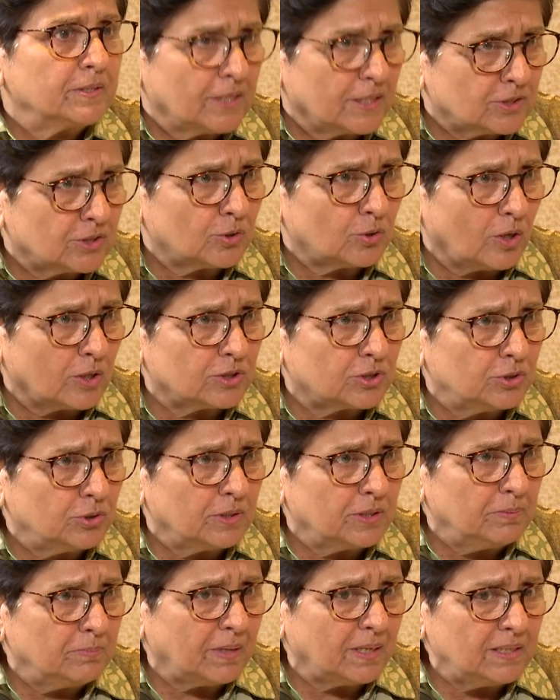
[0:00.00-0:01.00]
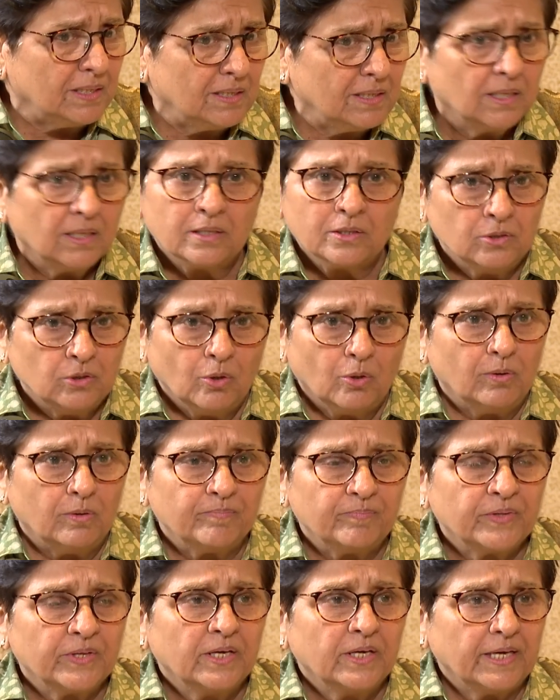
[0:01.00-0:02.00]
Does it cost you any money? No.
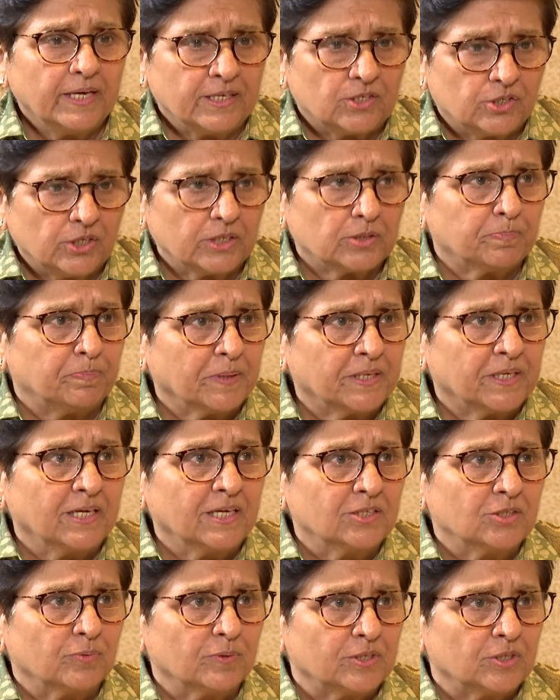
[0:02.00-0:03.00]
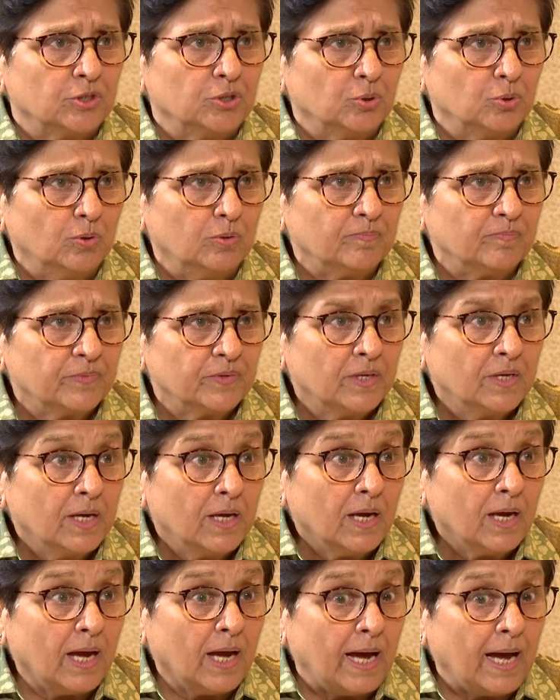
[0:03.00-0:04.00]
It just begins with you.
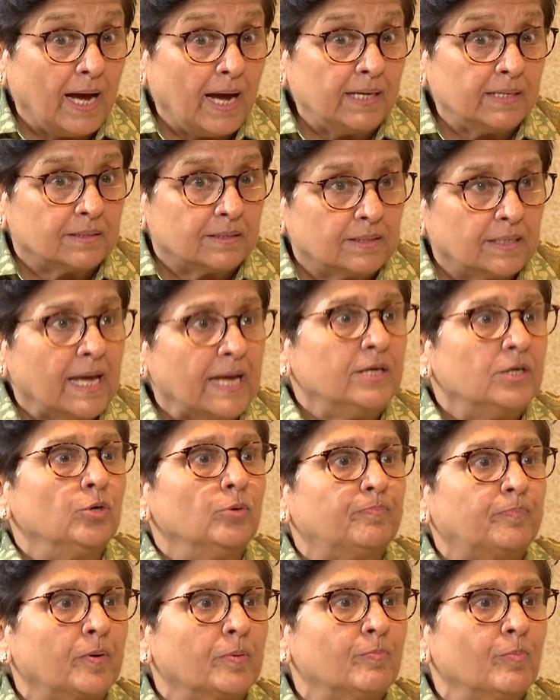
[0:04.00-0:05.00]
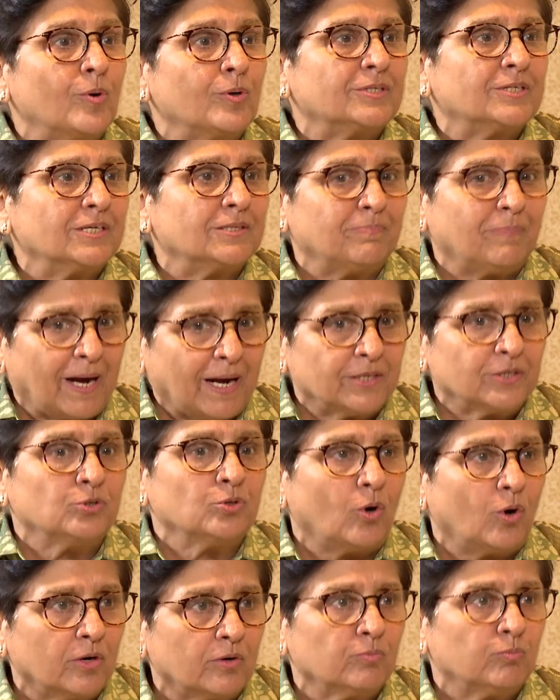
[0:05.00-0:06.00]
And then you promote it by
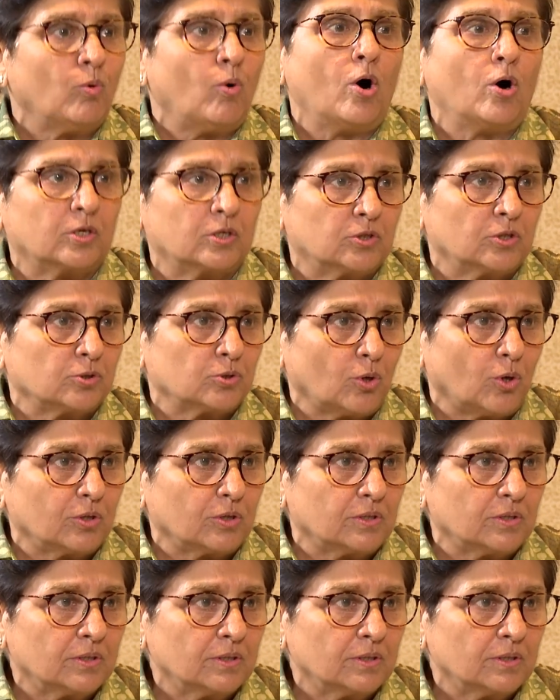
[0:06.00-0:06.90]
your walk the talk.